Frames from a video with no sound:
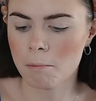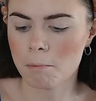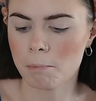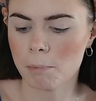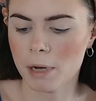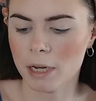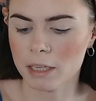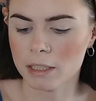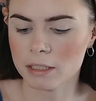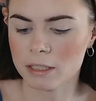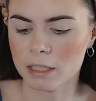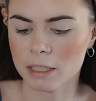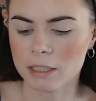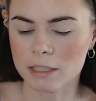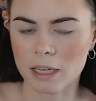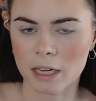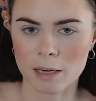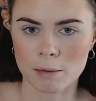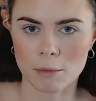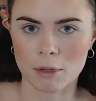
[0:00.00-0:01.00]
But since
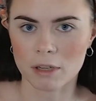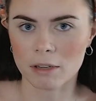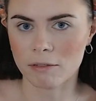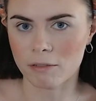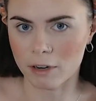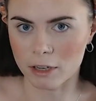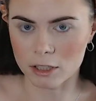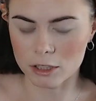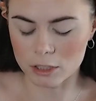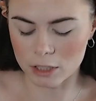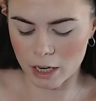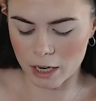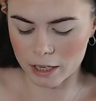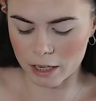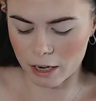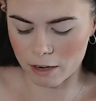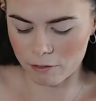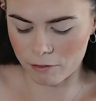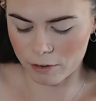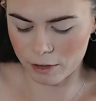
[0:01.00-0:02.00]
I am on the fair side,
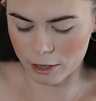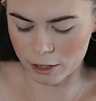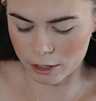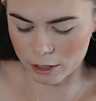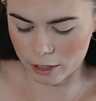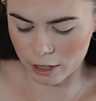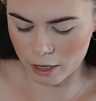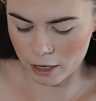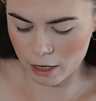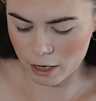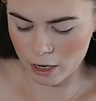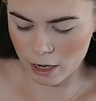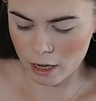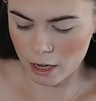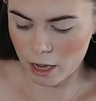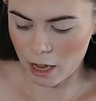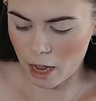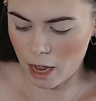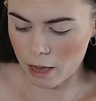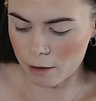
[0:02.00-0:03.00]
I figured
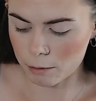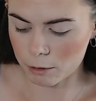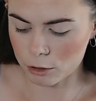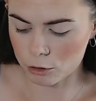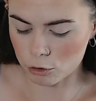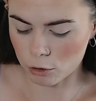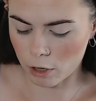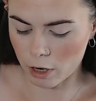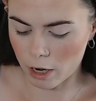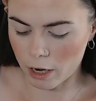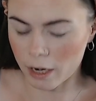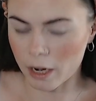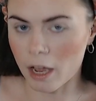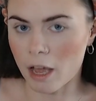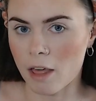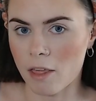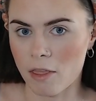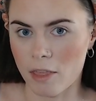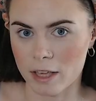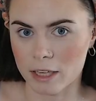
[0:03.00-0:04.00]
I would try
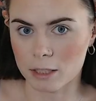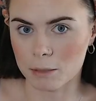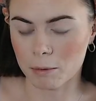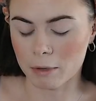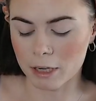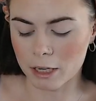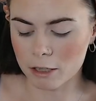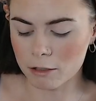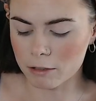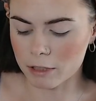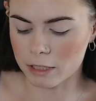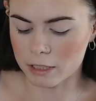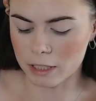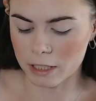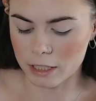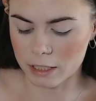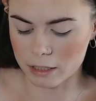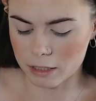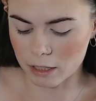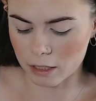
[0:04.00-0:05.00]
this one out because it
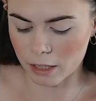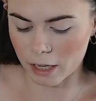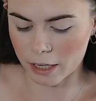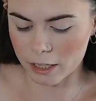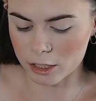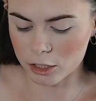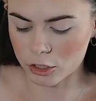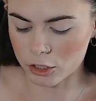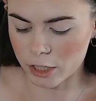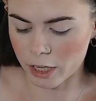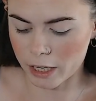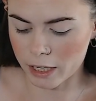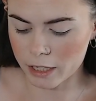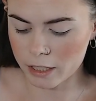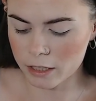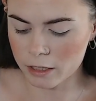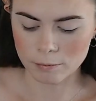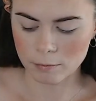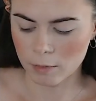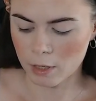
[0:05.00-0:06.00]
is the lightest shade.